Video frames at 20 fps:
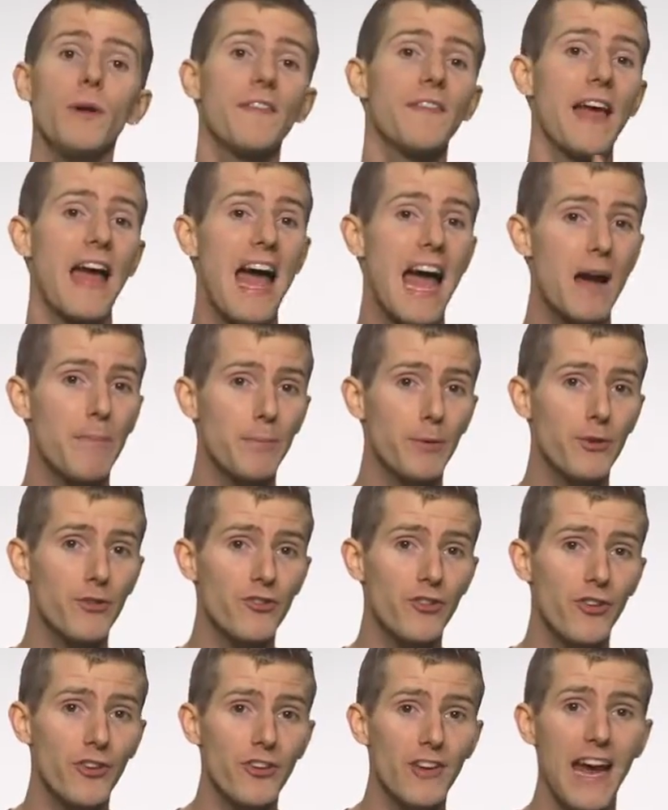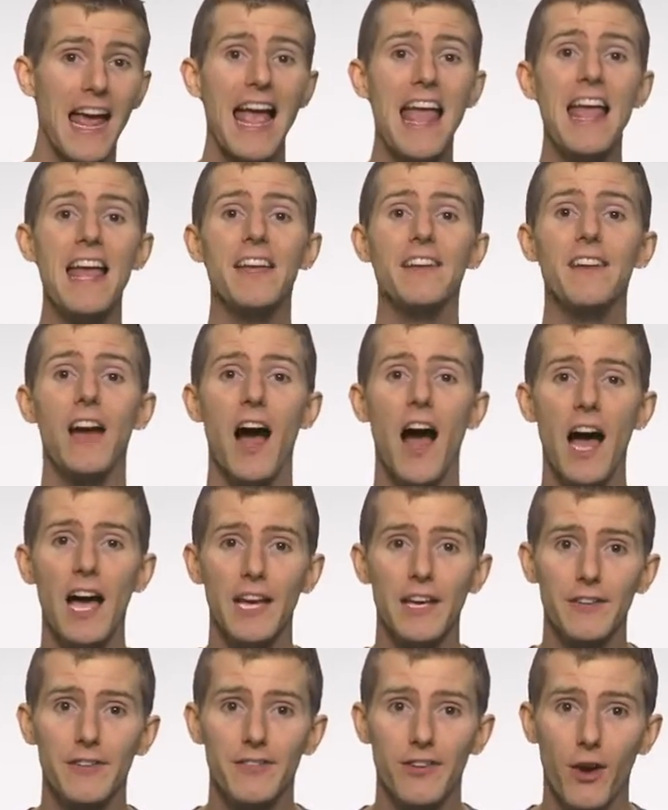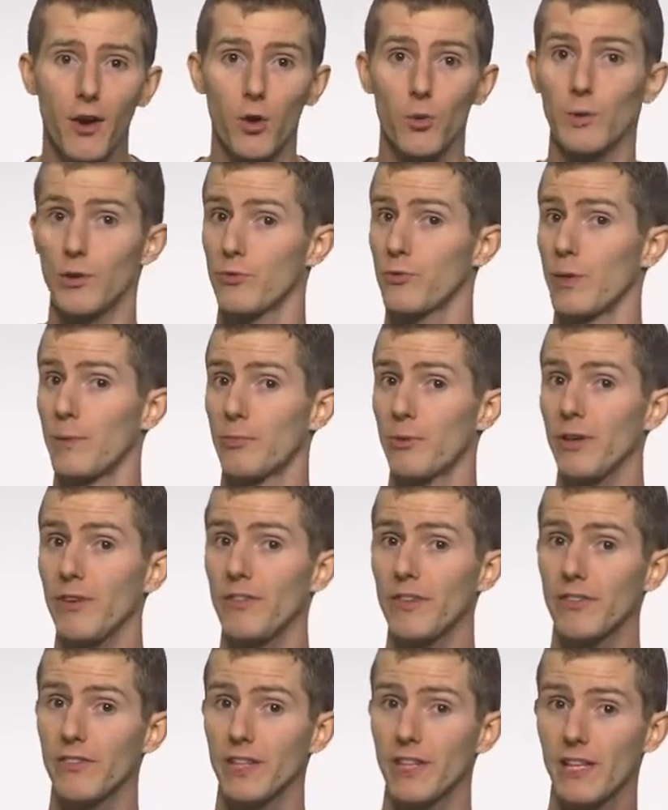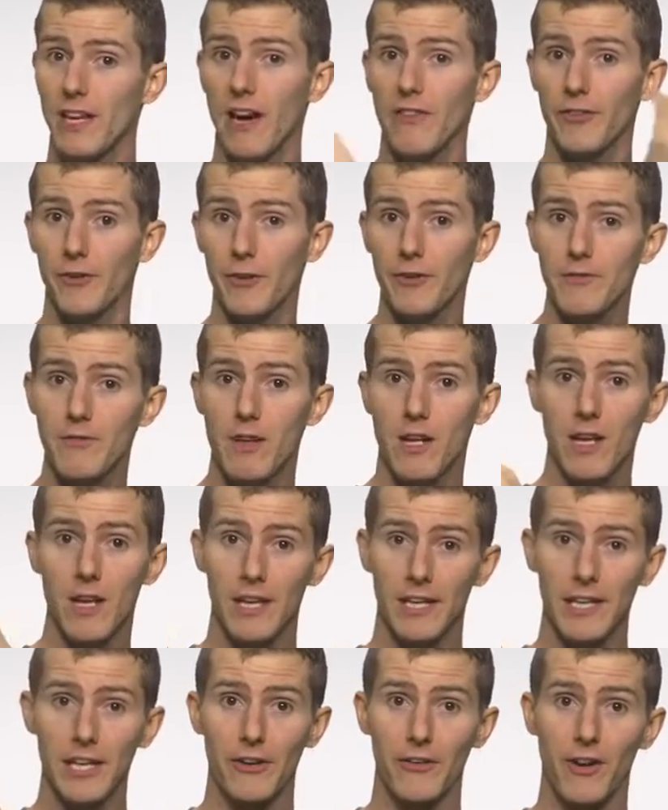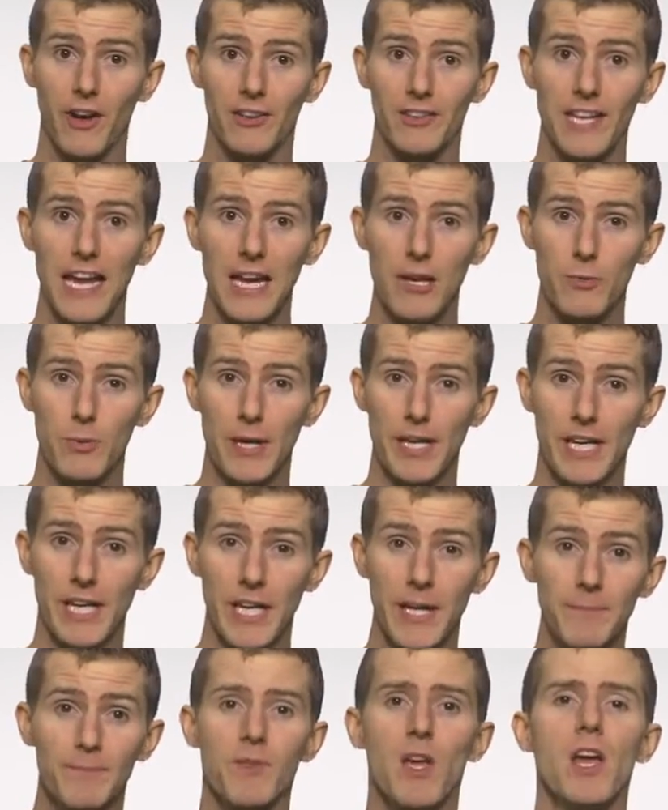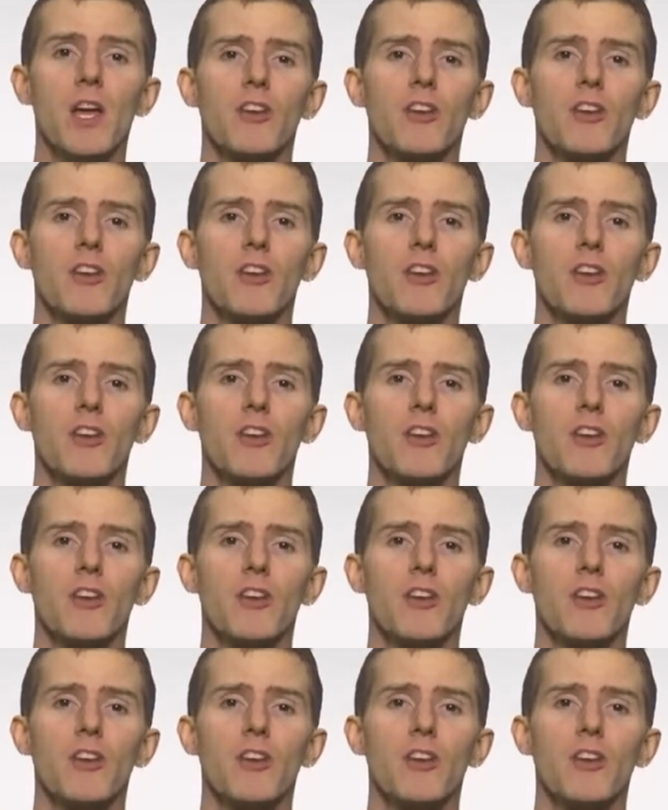with aperture and ISO, which we previously covered here on TechWiki,